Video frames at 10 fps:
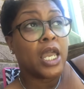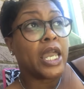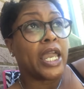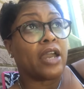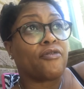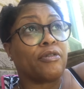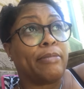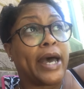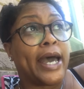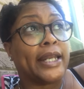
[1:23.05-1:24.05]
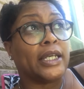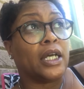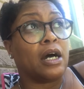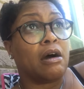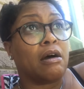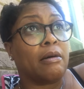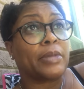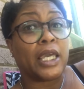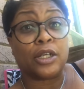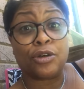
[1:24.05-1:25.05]
Everybody
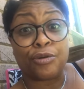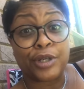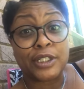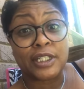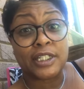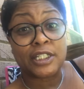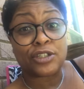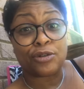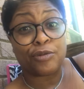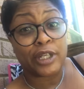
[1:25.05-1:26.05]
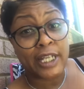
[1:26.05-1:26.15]
can agree to disagree.